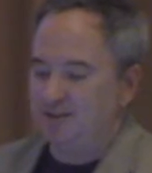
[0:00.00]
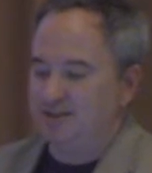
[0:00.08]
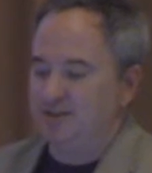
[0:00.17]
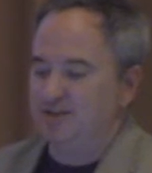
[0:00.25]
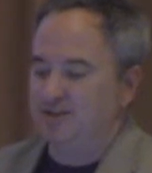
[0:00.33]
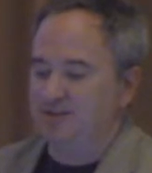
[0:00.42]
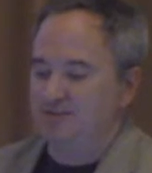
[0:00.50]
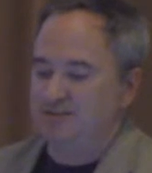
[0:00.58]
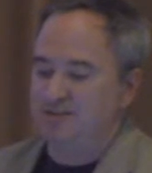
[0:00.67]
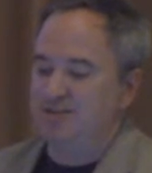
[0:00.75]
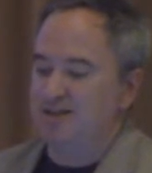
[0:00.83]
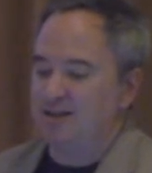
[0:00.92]

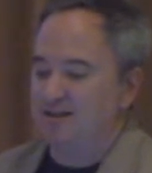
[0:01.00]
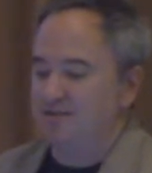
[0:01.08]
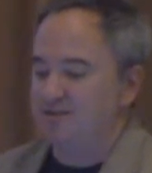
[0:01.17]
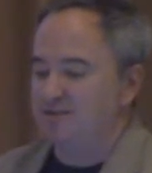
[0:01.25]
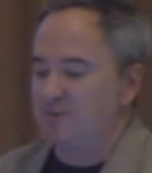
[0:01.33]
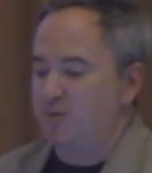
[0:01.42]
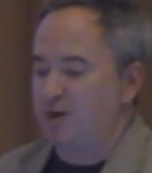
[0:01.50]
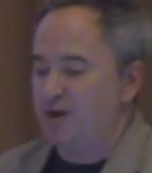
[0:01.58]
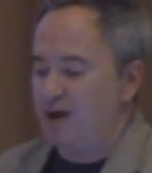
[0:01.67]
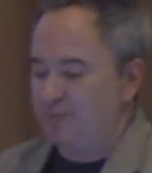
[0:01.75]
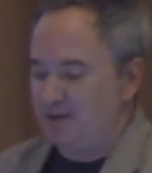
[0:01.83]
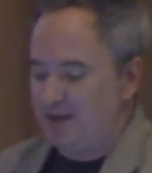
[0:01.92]
this is a pretty
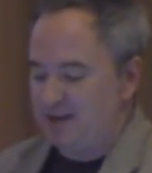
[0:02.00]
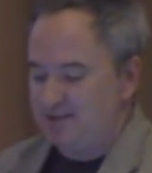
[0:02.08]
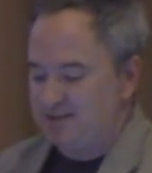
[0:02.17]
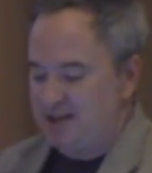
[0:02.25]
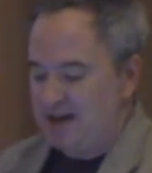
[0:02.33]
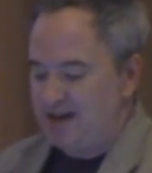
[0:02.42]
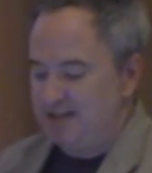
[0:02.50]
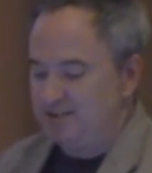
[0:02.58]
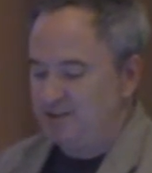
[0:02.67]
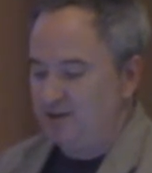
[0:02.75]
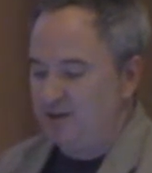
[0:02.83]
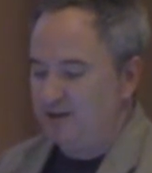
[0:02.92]
complicated slide.
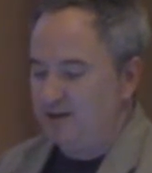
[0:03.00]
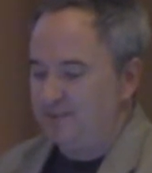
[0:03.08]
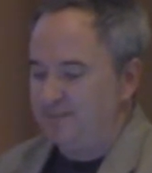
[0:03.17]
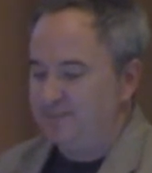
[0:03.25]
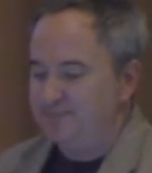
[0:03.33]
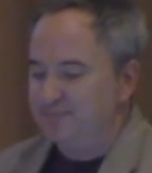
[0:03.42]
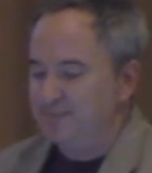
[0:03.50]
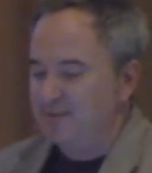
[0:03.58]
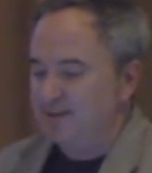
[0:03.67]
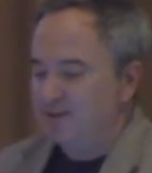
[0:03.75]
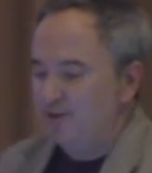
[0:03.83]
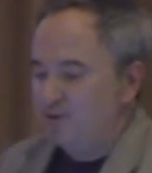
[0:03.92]
So
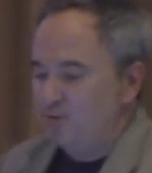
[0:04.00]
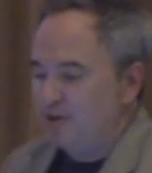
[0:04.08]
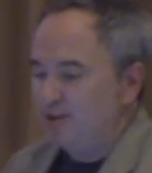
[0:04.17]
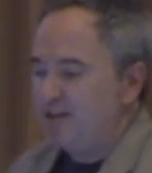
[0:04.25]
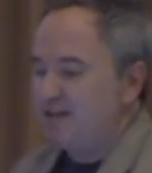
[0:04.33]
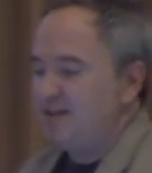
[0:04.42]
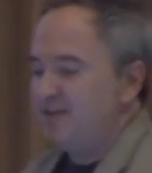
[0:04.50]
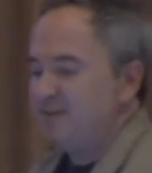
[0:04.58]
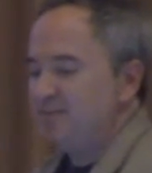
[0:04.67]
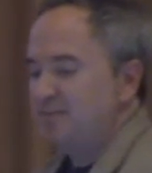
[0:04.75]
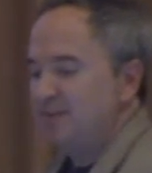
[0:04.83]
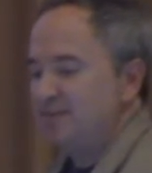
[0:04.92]
really,
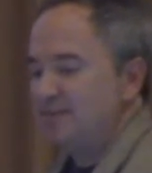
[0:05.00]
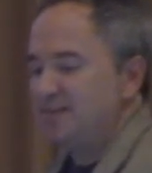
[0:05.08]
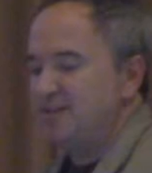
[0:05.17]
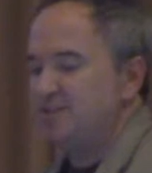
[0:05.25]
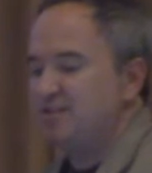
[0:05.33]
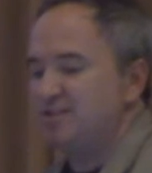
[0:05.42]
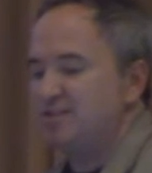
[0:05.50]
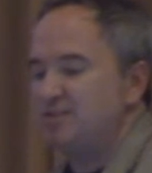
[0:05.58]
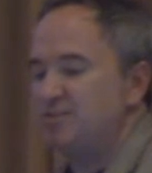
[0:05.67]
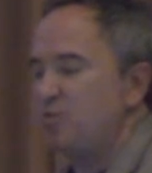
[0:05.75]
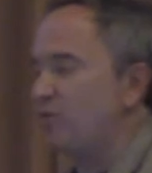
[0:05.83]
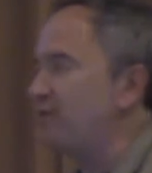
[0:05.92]
this
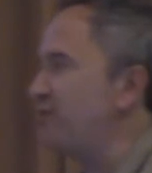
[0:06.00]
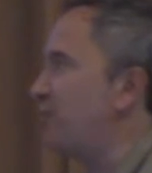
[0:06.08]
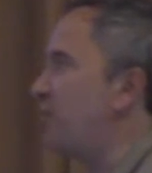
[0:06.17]
is more of a